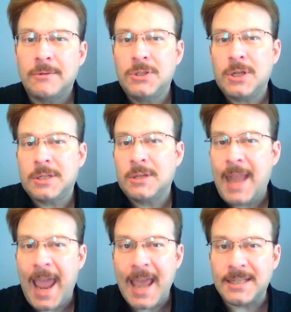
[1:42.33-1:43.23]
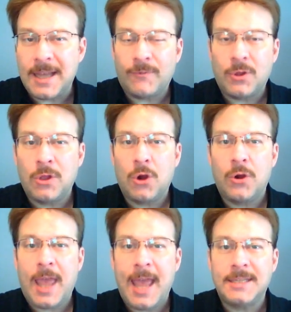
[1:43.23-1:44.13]
just days after the
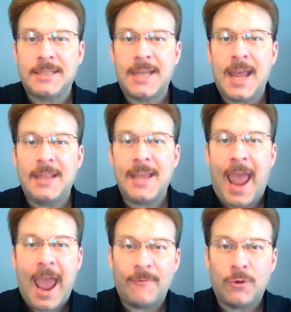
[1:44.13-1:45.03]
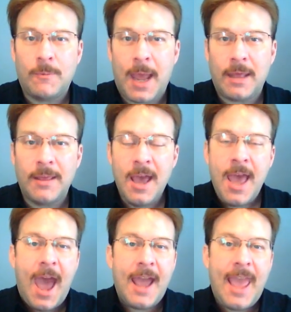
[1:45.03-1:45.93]
Hurricane Sandy
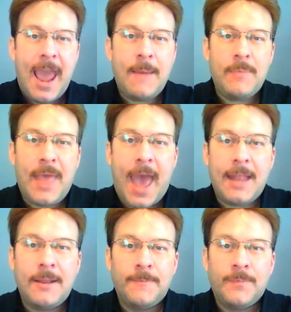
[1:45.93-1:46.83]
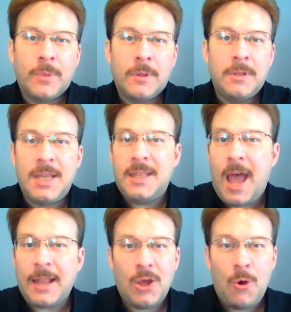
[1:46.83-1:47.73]
aftermath, a game that did
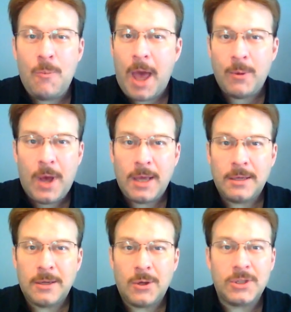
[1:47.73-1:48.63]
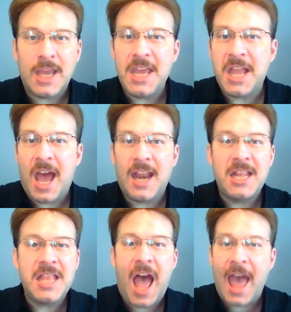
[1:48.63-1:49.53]
not go my way because the Heat got
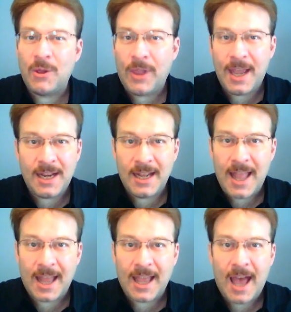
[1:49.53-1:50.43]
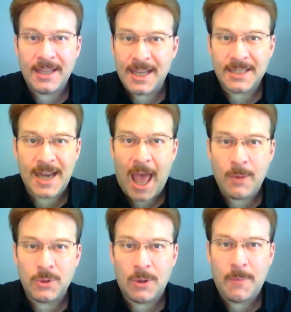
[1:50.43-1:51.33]
annihilated in that contest and
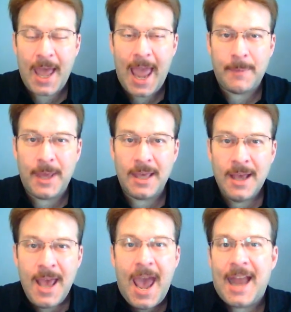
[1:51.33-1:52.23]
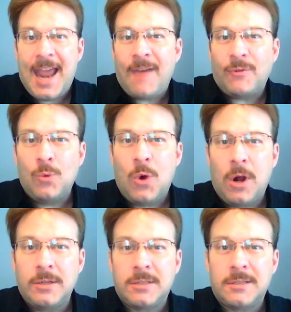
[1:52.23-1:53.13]
I was on Miami. And
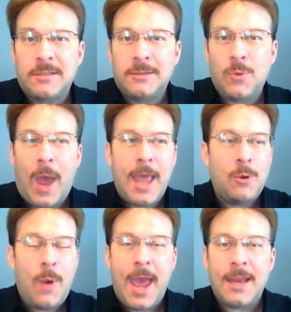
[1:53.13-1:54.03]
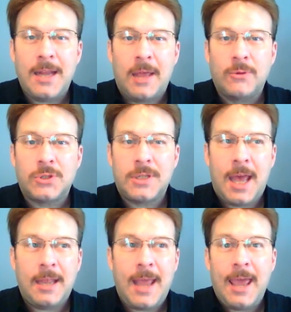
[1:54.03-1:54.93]
afterwards, Dwayne Wade and others
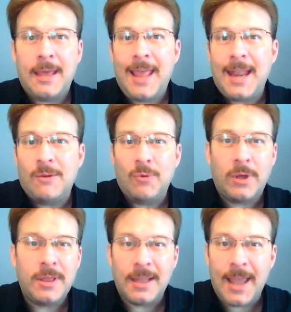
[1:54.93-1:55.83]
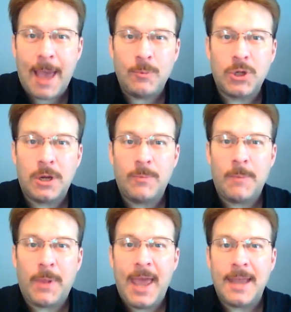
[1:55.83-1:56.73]
said, hey, they didn't really think the game was going to
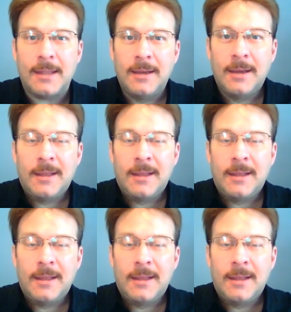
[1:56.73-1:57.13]
be played.